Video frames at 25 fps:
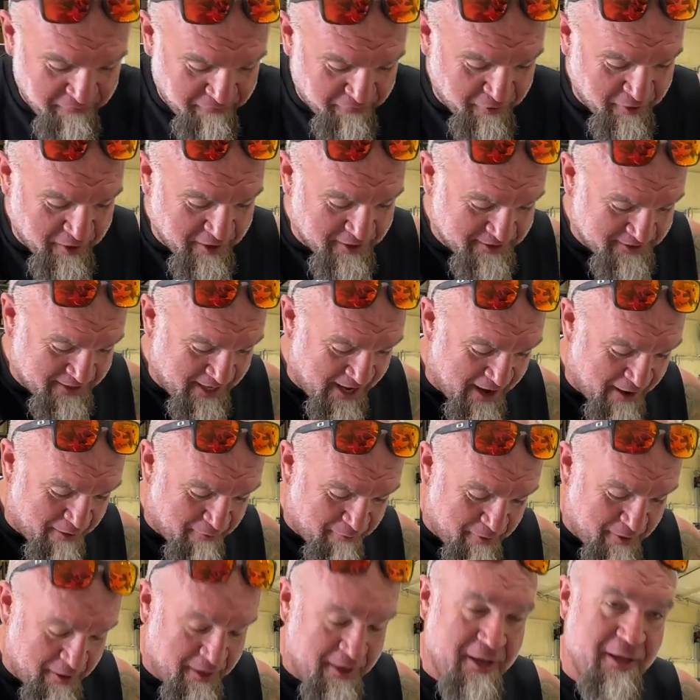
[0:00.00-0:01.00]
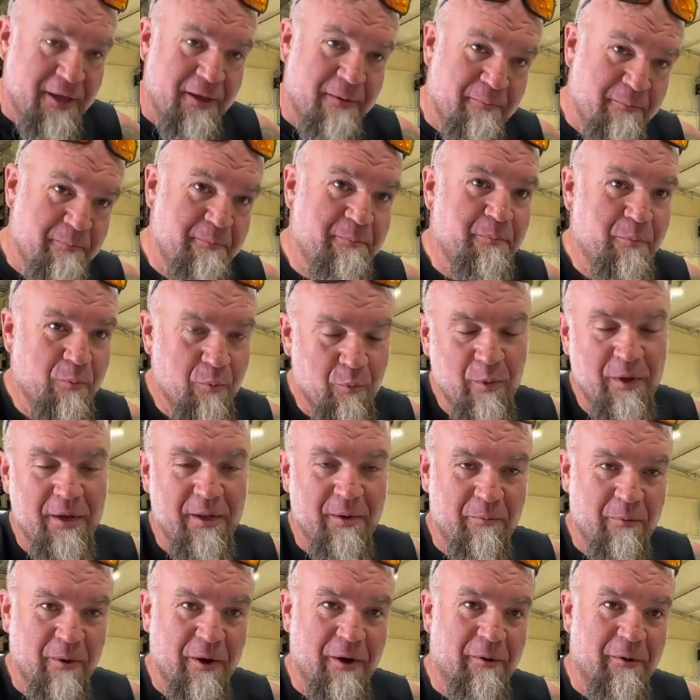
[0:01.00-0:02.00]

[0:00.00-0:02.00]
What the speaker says: For us to outrun him, we did well.